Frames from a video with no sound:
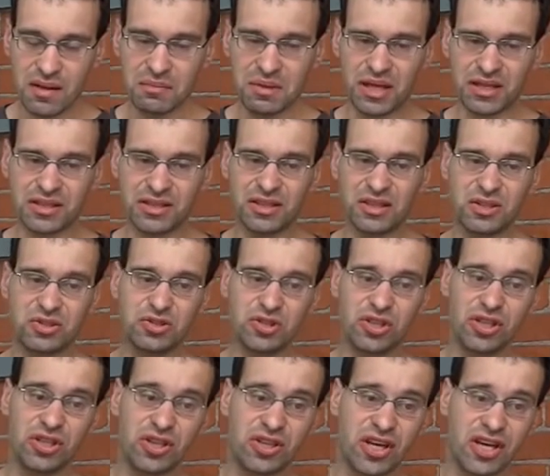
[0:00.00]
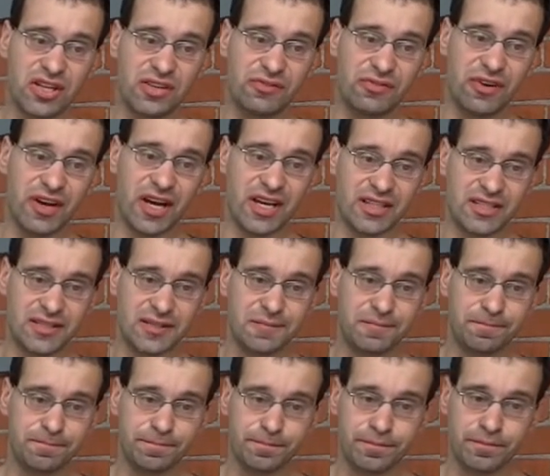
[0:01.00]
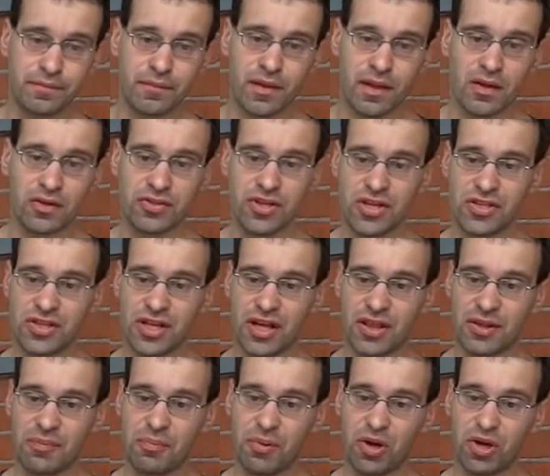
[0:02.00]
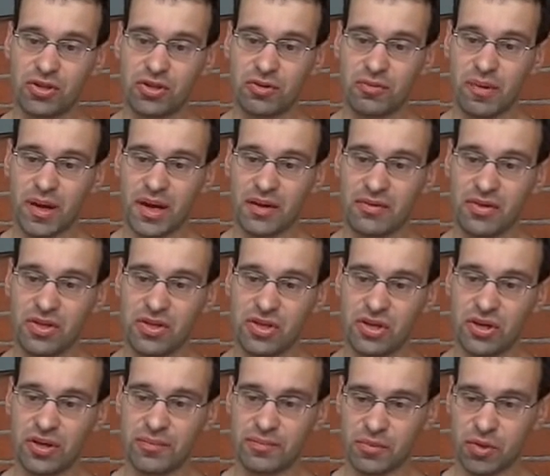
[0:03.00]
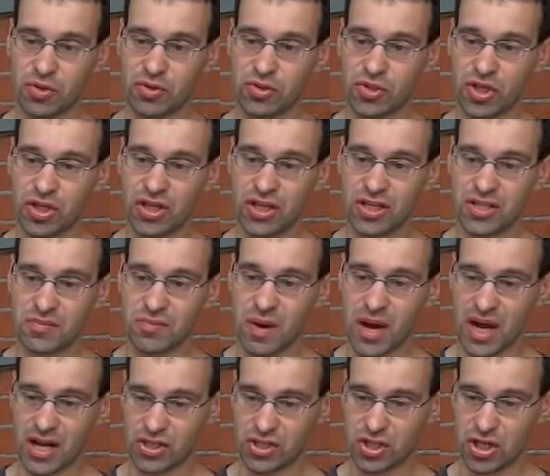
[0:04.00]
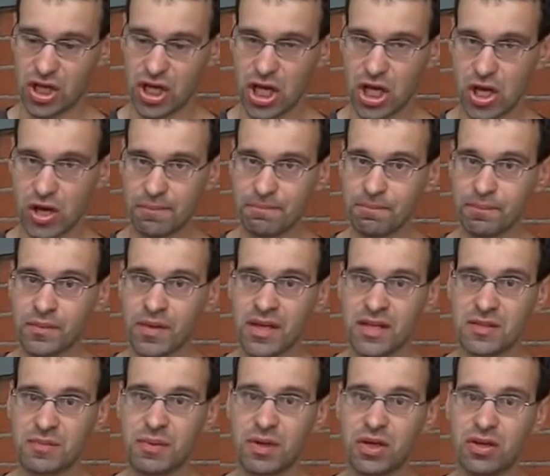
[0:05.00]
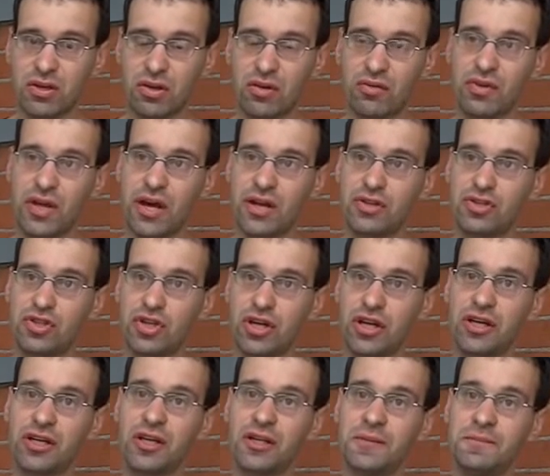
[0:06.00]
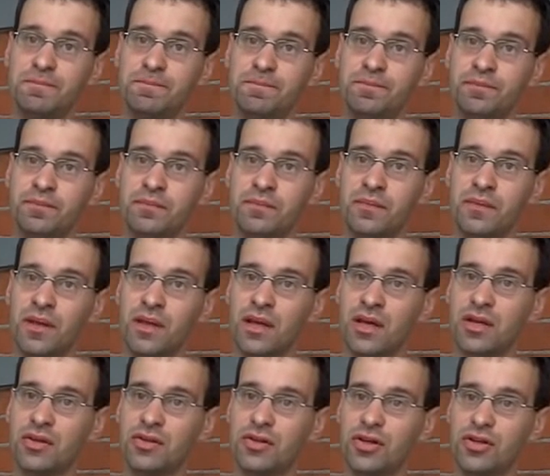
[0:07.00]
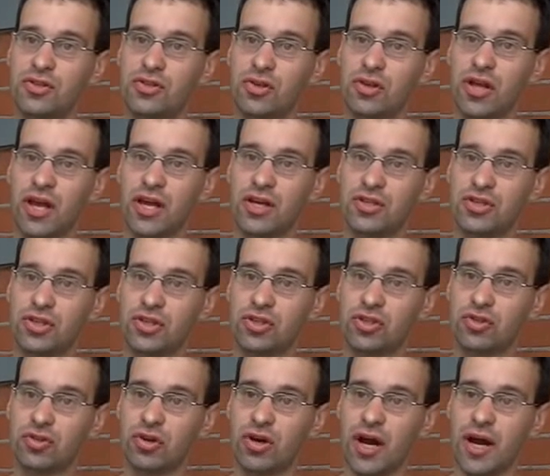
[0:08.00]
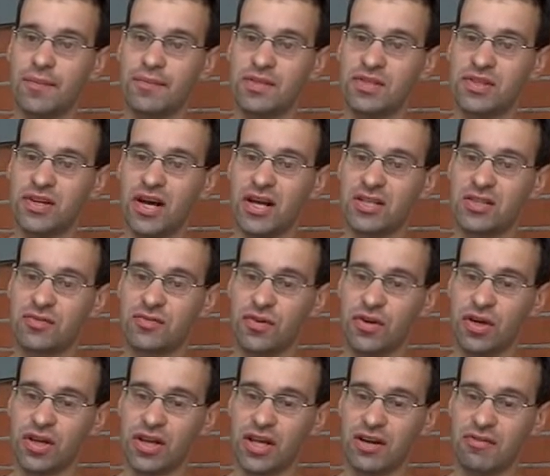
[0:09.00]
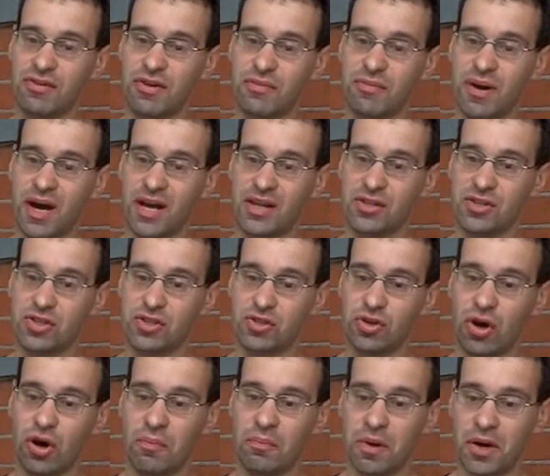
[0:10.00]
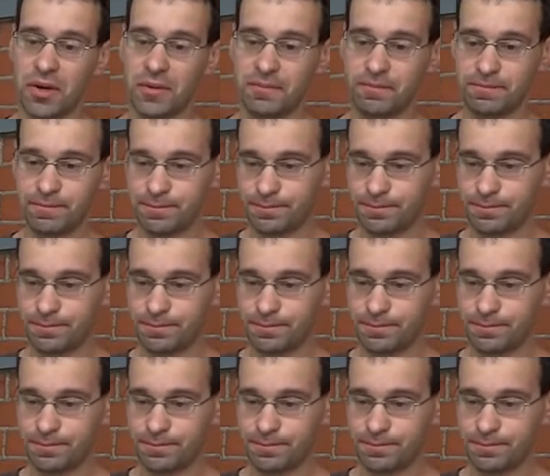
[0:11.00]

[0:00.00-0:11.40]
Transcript: I'm not gonna drink that fast, but that's not the point of my video, don't drink as much. Speaking of not drinking, congratulations to Ramstads for 11 months sober.